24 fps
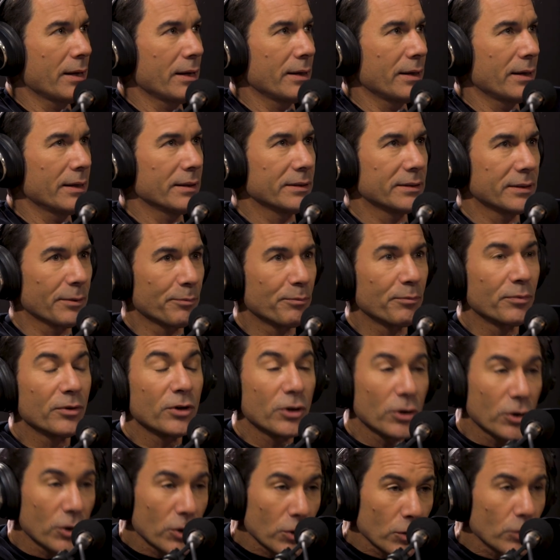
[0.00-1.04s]
is a
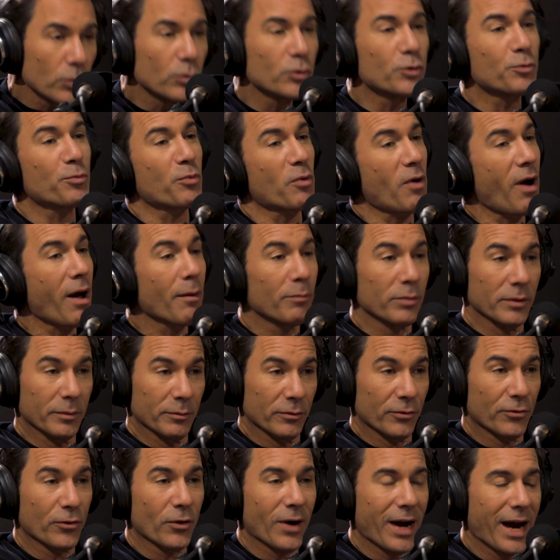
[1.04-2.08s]
huge
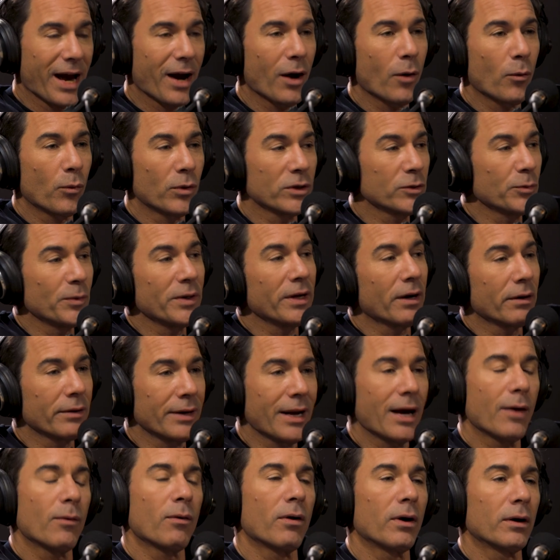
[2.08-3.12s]
problem for how because we are
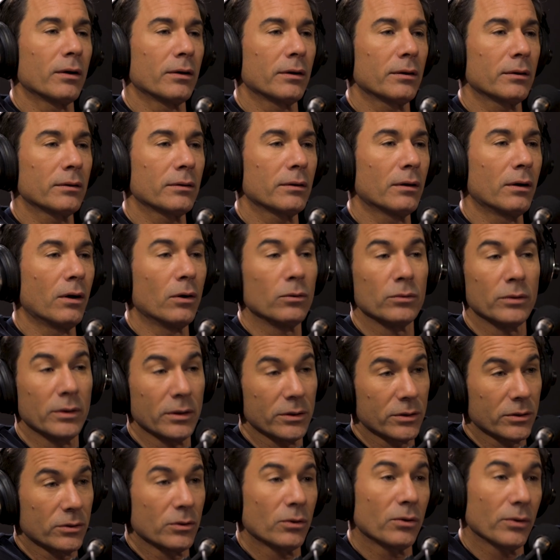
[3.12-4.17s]
now our own
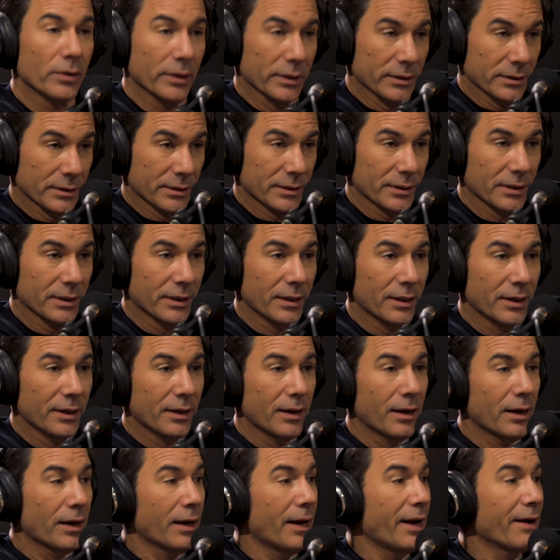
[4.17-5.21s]
historians.
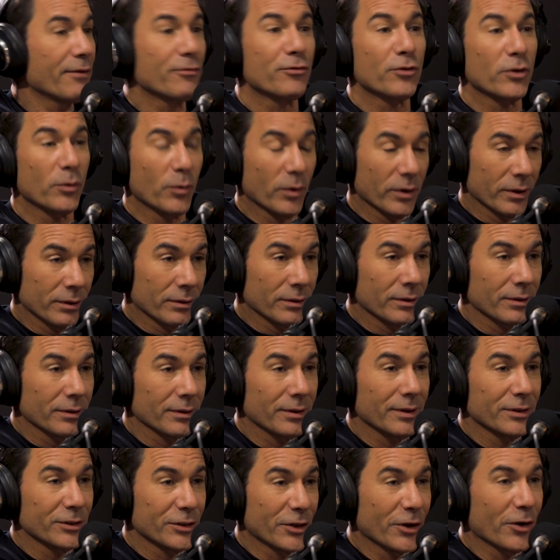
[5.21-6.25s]
Mm. Everyone
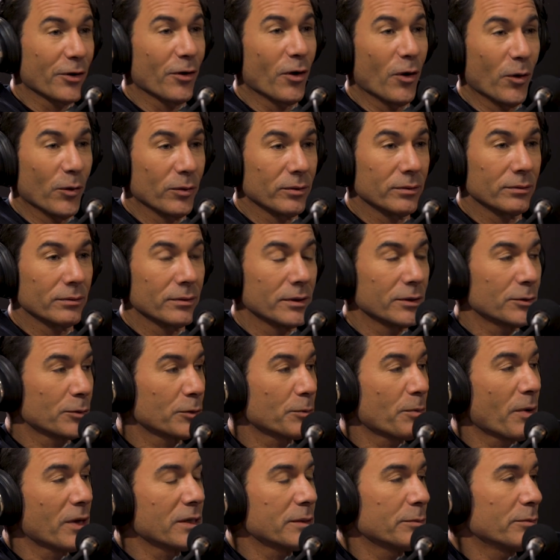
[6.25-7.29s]
is their own is
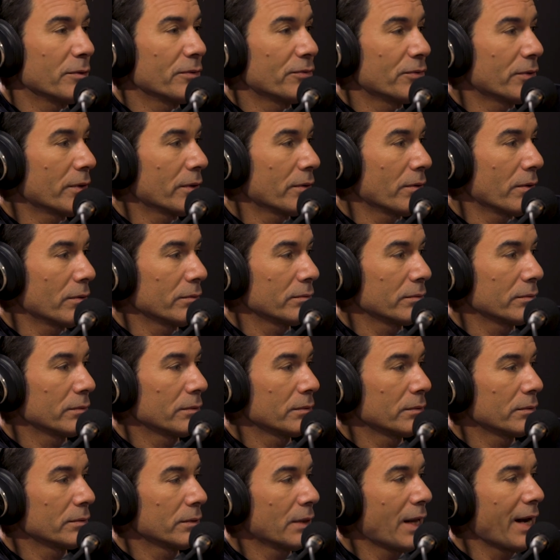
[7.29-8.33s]
responsible for their own
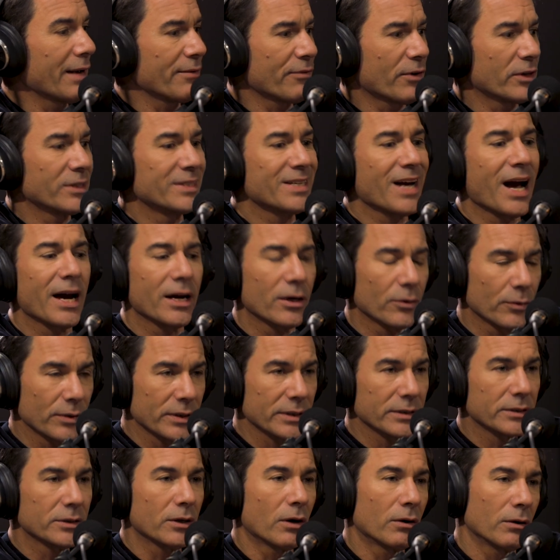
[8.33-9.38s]
life. Our
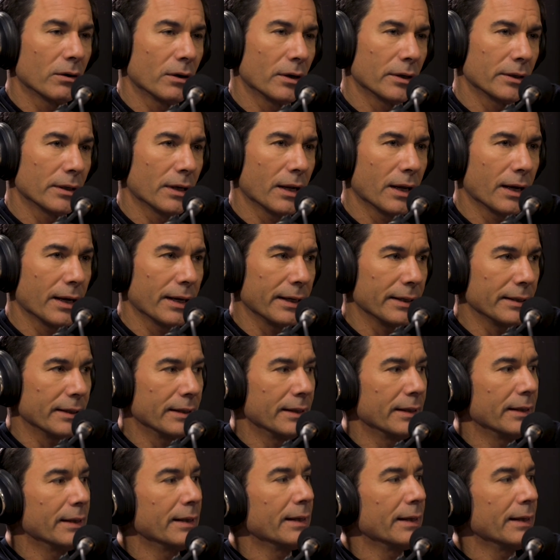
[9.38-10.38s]
diaries are online,